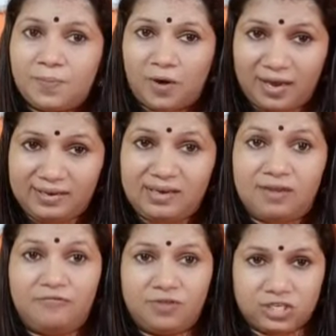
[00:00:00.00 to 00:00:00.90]
point in
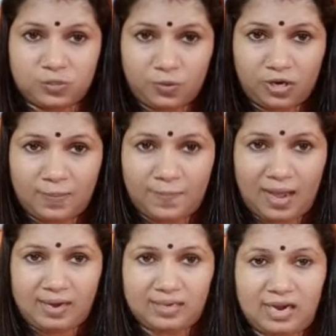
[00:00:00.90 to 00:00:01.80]
the first body
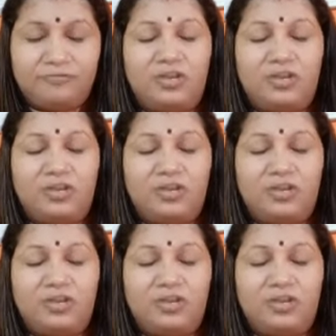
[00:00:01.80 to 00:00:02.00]
paragraph,